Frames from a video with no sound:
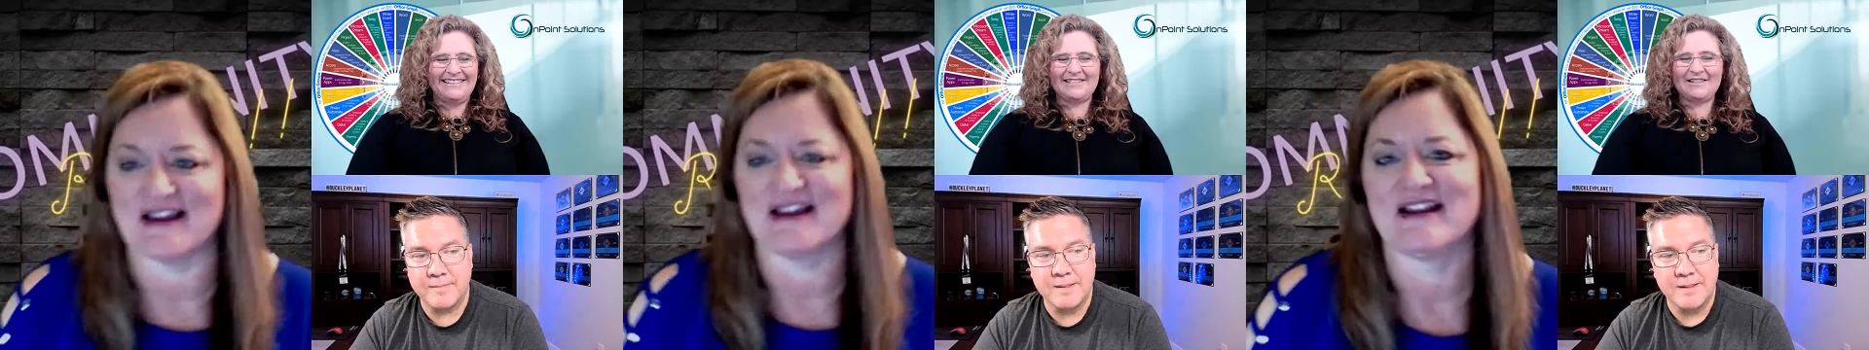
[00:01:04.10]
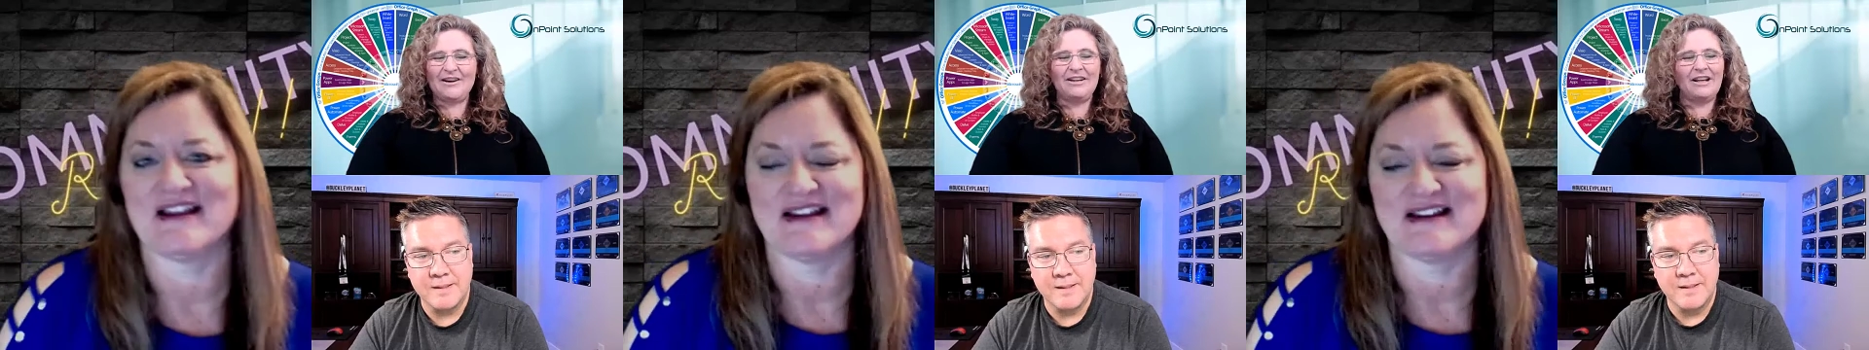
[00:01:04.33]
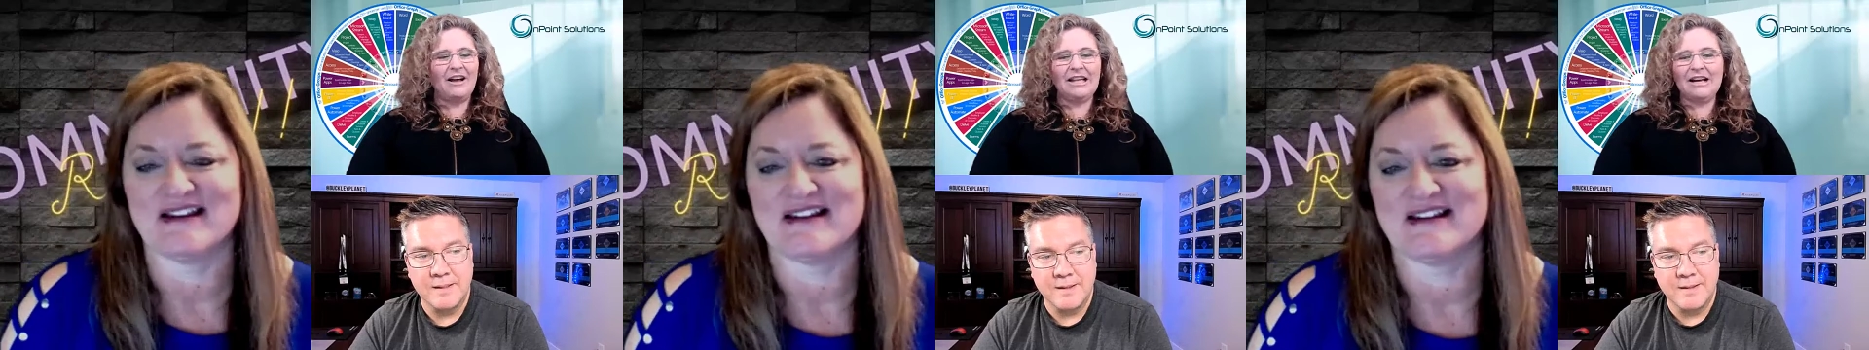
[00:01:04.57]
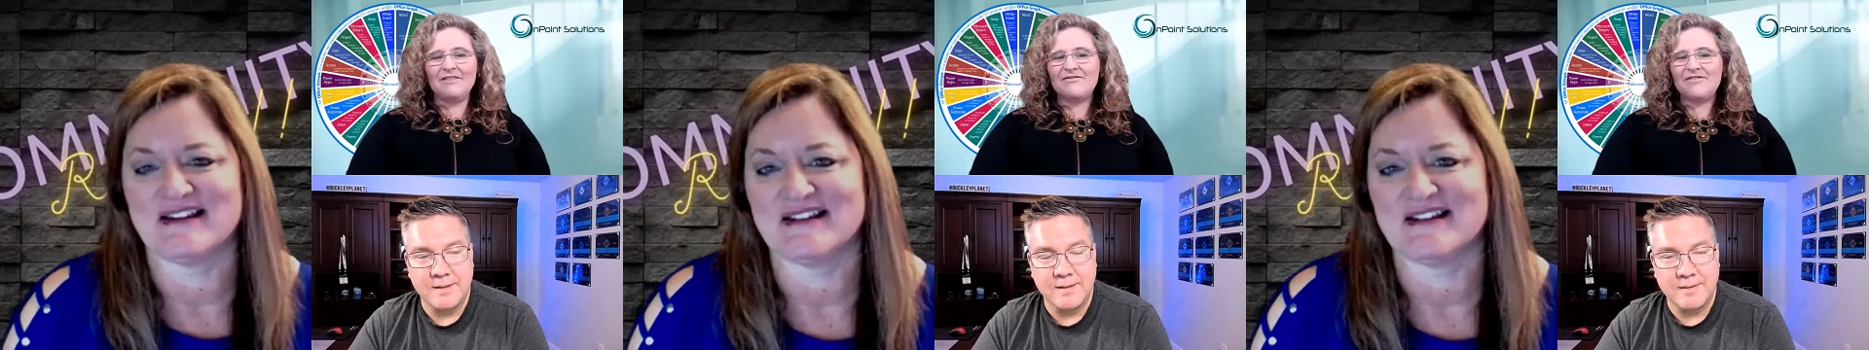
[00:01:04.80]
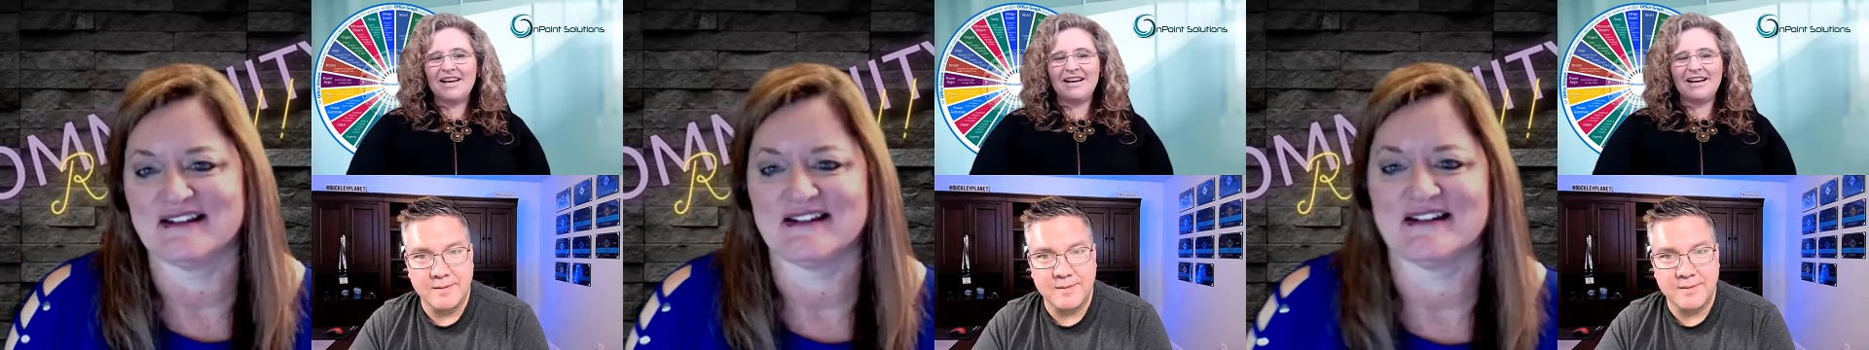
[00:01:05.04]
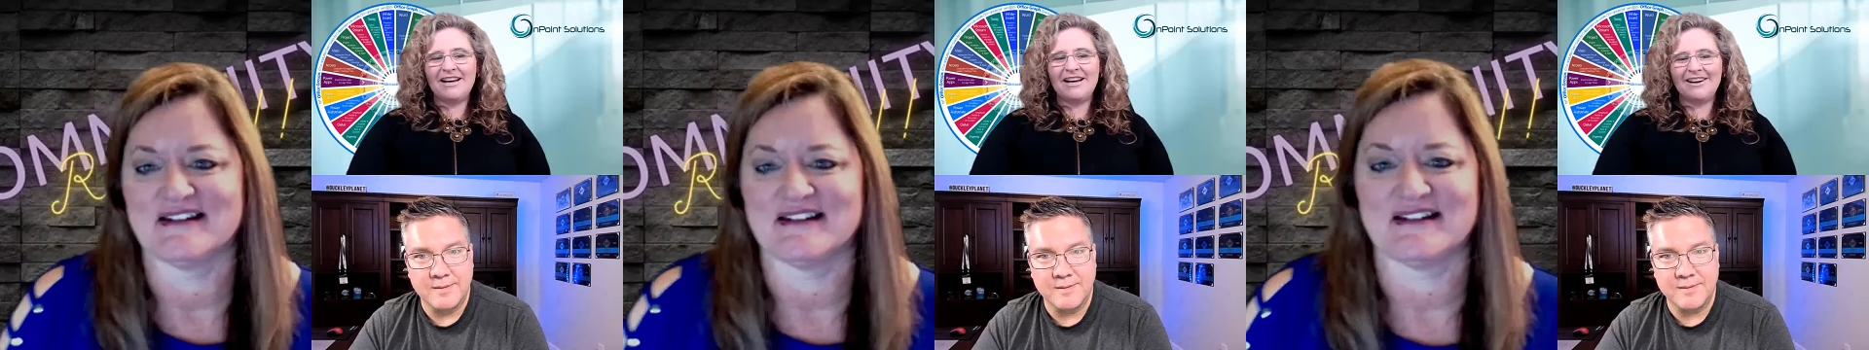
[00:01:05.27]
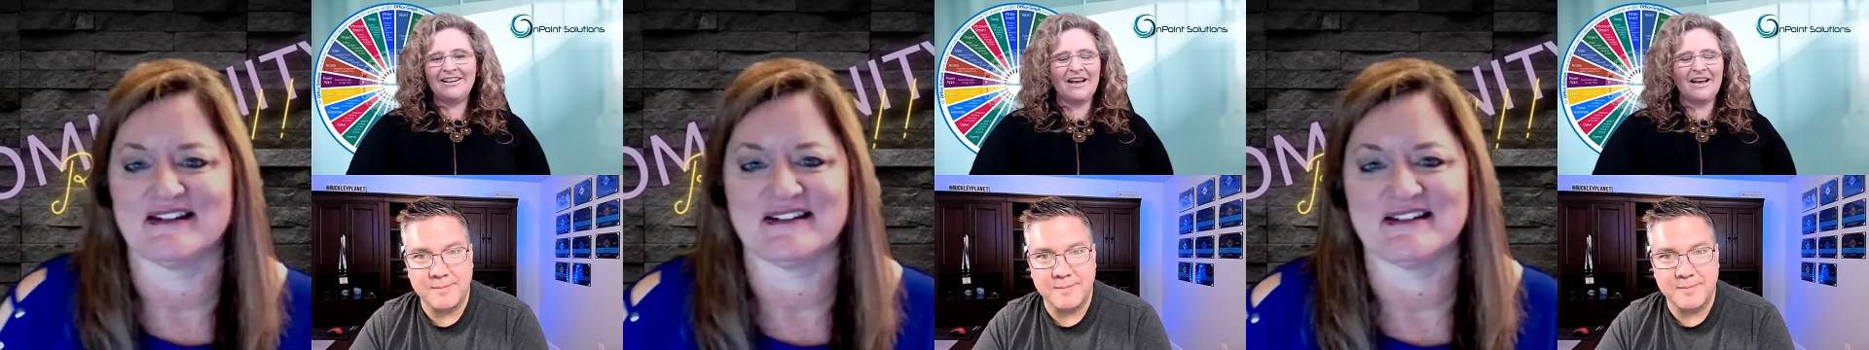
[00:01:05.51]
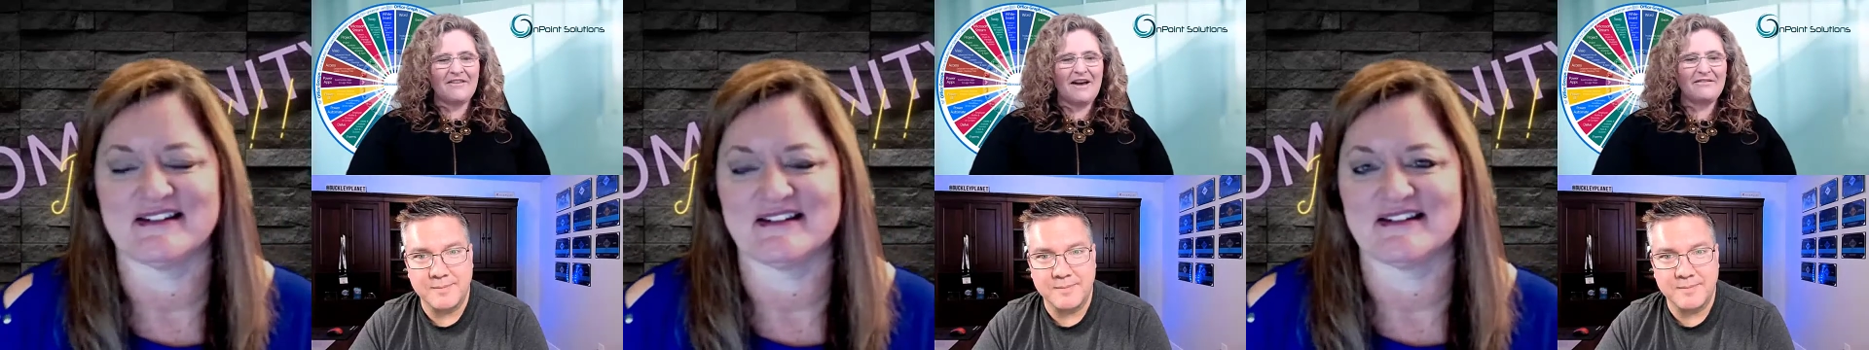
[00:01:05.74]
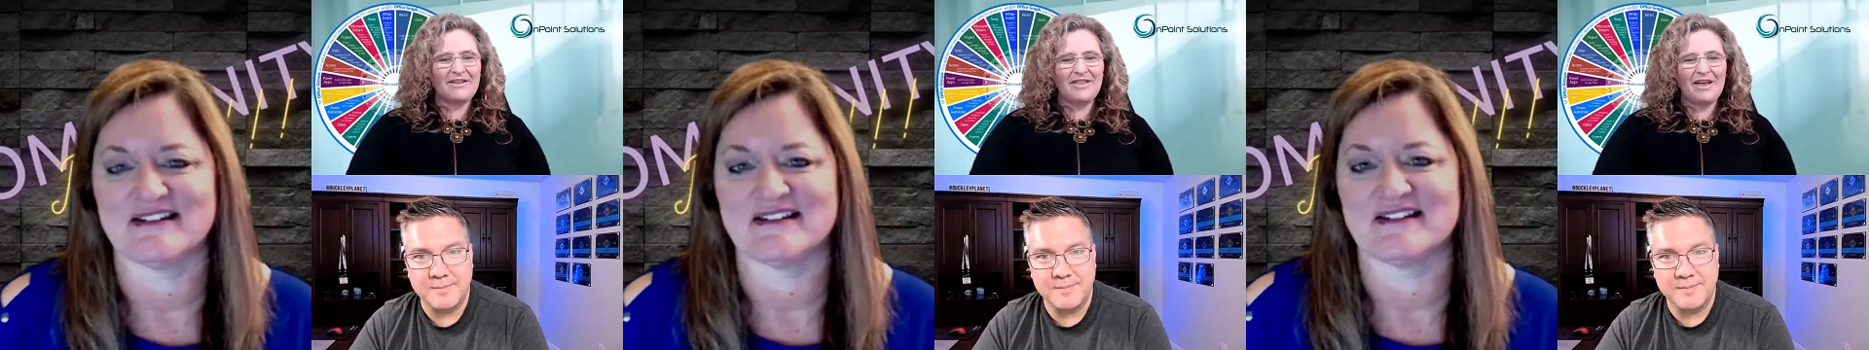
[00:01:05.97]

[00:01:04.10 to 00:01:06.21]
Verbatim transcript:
Speaker 1: That's I, I love that. I love